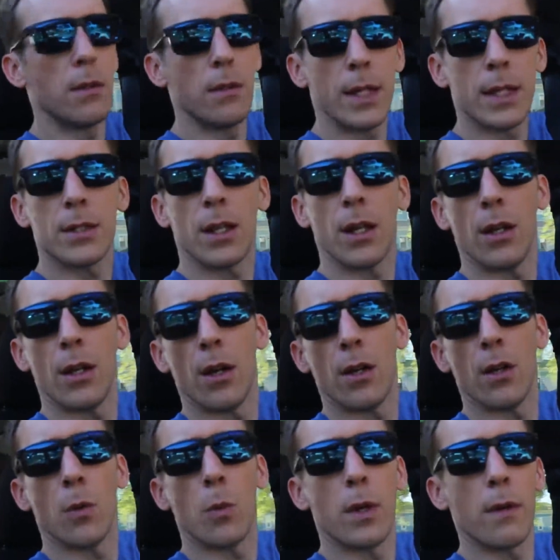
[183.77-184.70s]
next thing you know,
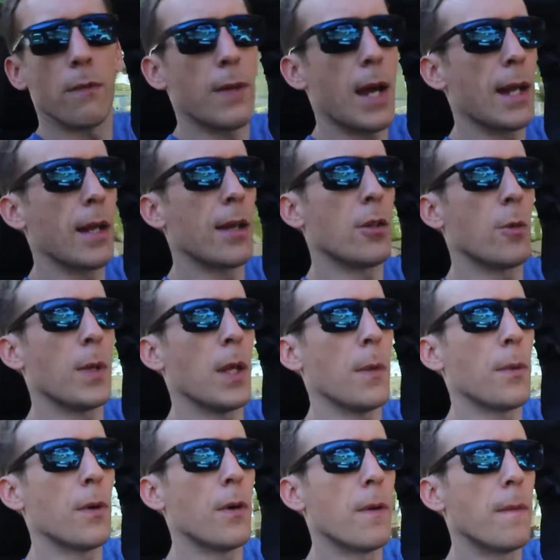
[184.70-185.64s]
you're one of 900
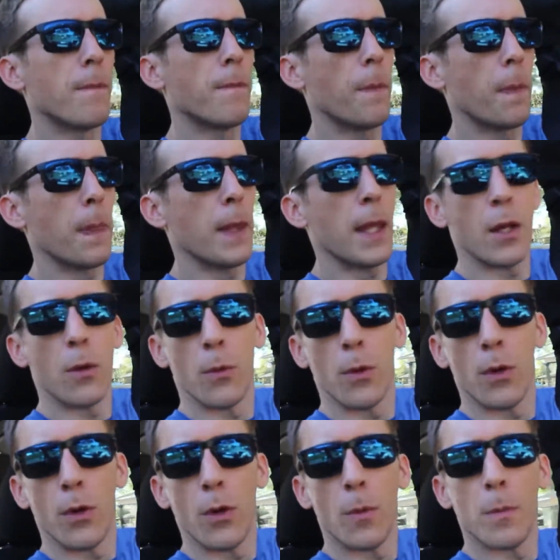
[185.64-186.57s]
people in a
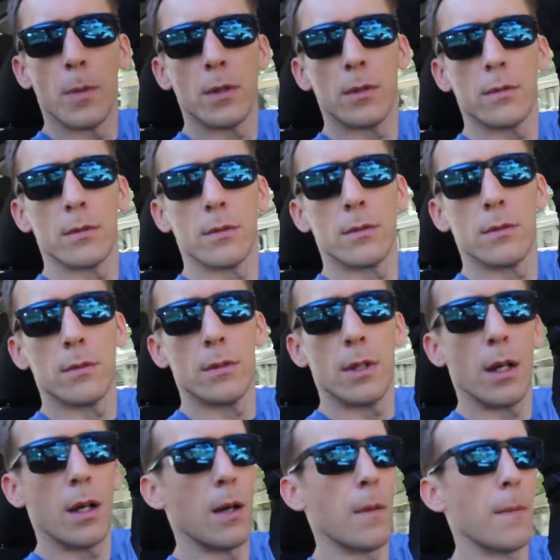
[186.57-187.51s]
room
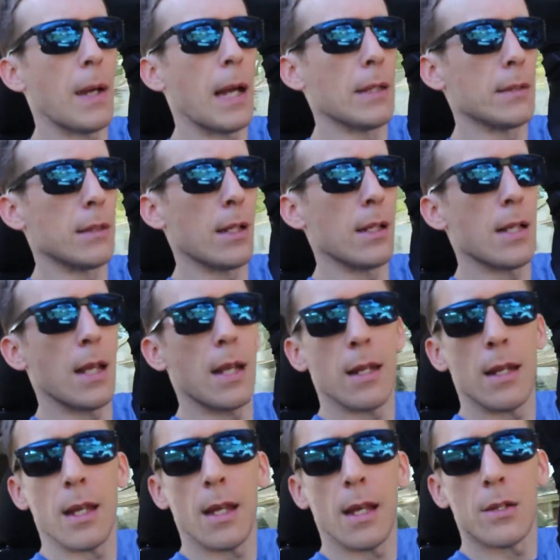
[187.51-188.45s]
as an
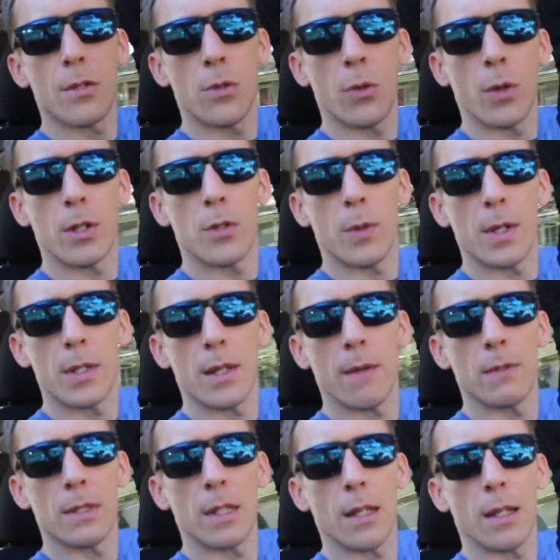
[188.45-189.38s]
attendee at Story
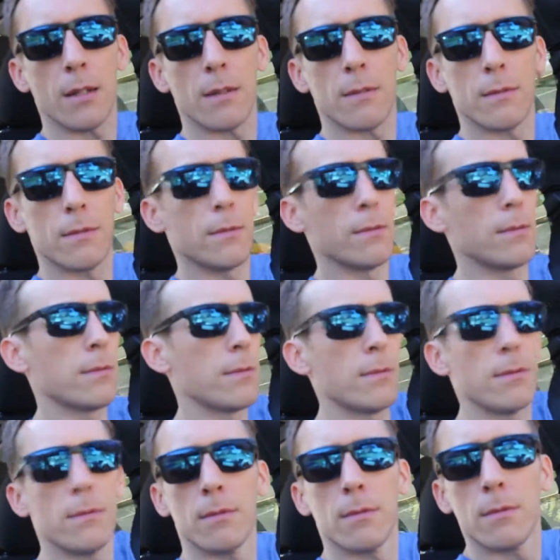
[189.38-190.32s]
2017.
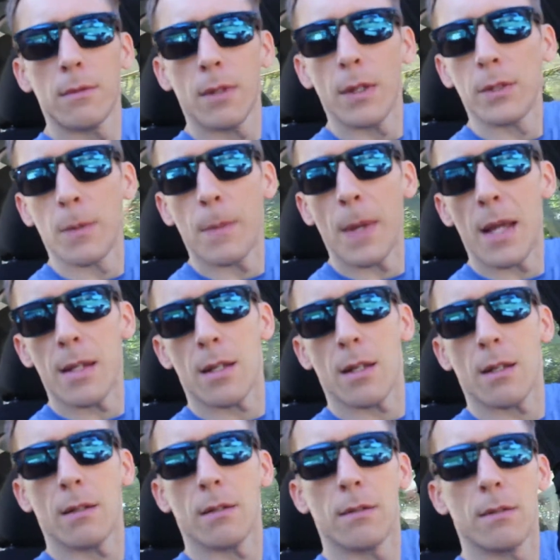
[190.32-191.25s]
It's
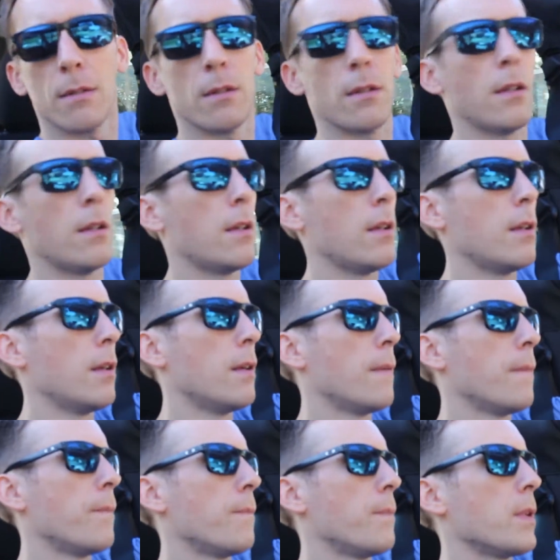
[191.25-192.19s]
amazing.
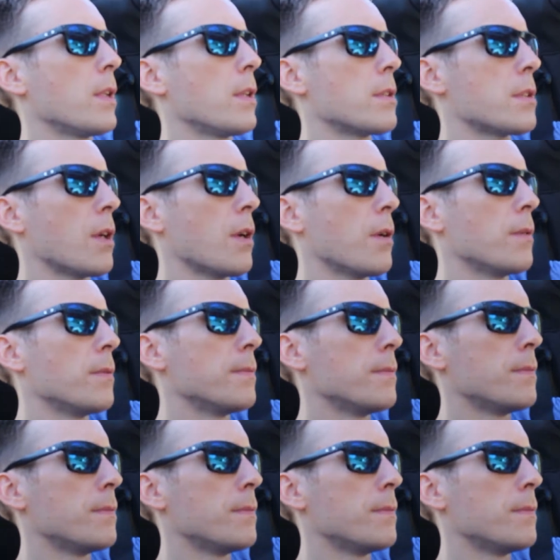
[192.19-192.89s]
So